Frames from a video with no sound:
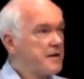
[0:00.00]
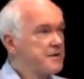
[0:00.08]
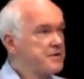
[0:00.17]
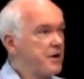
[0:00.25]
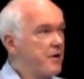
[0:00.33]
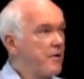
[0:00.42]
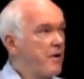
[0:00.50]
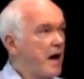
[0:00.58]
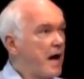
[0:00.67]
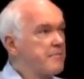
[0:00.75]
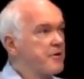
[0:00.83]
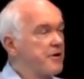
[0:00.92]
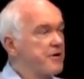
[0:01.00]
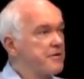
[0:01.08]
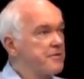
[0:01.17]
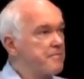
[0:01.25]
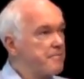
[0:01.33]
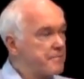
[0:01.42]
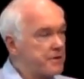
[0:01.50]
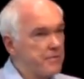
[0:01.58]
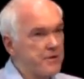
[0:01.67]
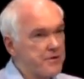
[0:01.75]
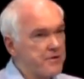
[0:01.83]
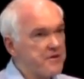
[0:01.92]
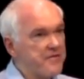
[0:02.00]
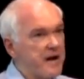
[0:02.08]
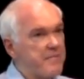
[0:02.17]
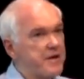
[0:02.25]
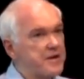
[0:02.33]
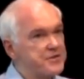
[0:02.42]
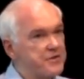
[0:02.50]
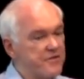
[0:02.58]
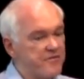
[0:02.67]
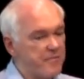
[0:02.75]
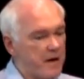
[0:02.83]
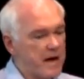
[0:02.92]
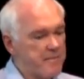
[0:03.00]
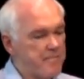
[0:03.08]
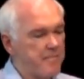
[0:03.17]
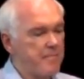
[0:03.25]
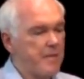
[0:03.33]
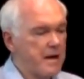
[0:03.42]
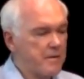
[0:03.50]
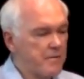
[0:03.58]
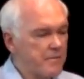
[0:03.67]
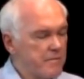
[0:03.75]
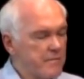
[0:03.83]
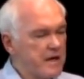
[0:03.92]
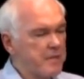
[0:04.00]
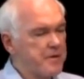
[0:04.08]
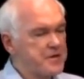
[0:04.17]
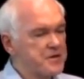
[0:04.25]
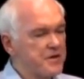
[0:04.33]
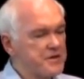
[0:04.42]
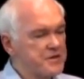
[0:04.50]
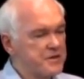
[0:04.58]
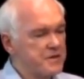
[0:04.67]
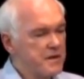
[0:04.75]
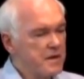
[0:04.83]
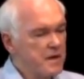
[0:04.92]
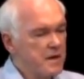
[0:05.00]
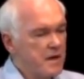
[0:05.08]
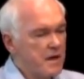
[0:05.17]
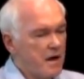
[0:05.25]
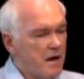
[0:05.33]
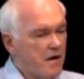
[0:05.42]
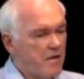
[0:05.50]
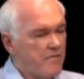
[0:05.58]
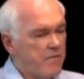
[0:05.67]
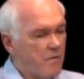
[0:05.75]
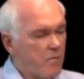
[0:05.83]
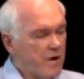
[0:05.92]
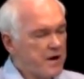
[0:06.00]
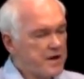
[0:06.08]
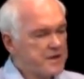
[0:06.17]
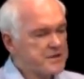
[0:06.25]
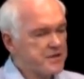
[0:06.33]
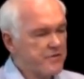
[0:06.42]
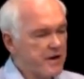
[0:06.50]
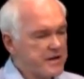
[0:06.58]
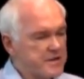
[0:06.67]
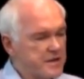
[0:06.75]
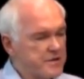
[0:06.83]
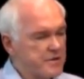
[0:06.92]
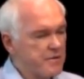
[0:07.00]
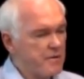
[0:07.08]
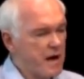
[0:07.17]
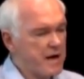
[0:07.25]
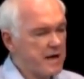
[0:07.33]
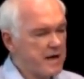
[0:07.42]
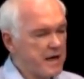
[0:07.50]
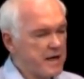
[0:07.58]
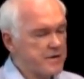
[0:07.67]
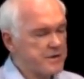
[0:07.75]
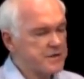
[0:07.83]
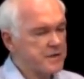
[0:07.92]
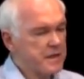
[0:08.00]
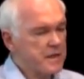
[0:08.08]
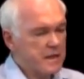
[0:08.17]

So I'm going to do in 35 minutes sort of my recapitulation of what it is to translate the Quran into English.